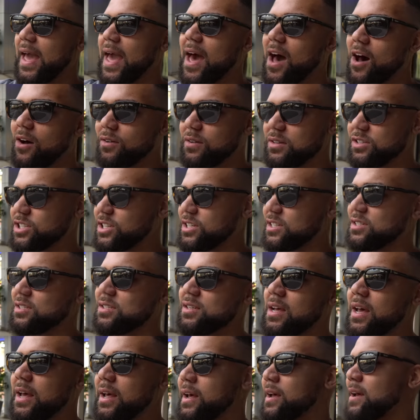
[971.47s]
out and just
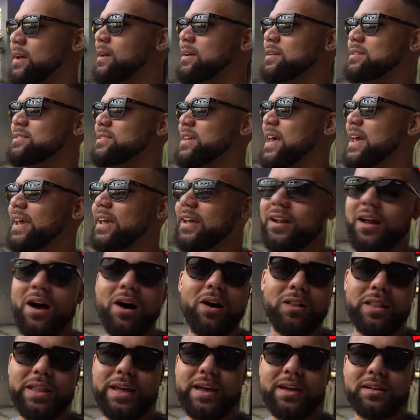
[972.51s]
take it
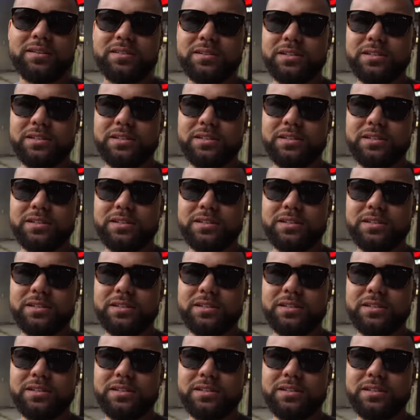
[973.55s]
all in.